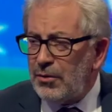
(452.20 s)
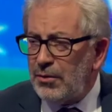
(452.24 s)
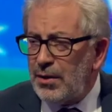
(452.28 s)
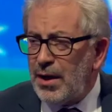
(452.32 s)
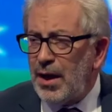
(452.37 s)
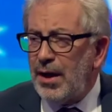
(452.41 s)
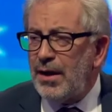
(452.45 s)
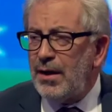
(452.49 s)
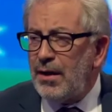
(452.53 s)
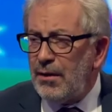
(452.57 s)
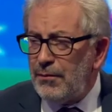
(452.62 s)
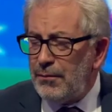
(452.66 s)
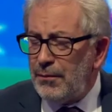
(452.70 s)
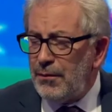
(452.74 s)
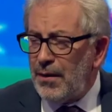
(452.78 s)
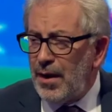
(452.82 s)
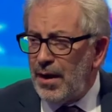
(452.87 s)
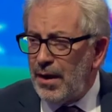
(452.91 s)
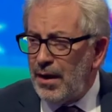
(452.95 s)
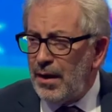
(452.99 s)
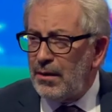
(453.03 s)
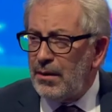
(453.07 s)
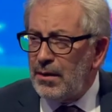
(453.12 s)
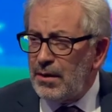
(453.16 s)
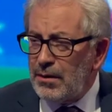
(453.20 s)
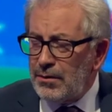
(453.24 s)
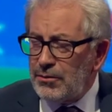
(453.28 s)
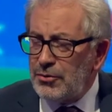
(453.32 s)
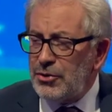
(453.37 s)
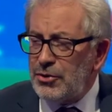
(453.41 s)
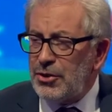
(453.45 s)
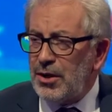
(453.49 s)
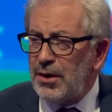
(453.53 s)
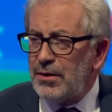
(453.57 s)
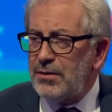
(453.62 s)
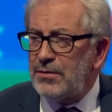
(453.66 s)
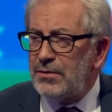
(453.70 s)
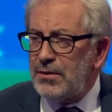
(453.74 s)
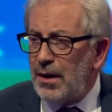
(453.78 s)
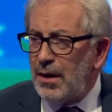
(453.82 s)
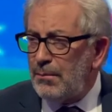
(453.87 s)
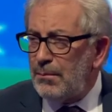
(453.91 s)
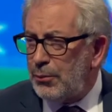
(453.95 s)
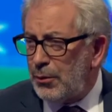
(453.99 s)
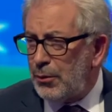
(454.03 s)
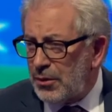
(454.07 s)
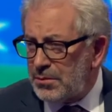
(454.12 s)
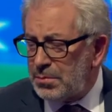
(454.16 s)
create a fair, just
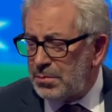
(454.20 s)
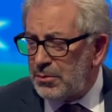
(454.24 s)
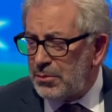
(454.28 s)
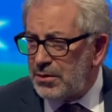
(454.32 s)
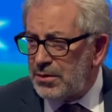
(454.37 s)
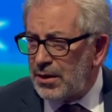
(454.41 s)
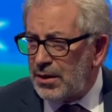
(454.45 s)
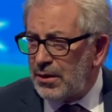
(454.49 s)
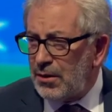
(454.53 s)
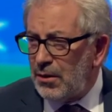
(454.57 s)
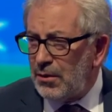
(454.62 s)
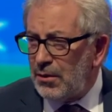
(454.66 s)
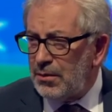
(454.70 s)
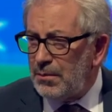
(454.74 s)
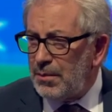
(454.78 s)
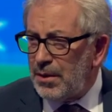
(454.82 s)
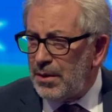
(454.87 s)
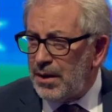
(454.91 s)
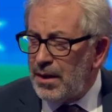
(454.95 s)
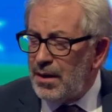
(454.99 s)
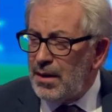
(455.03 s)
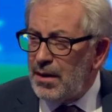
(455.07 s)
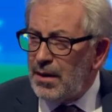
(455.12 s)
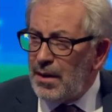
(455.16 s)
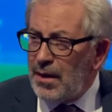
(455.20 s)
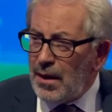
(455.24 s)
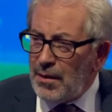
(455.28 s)
and prosperous economy.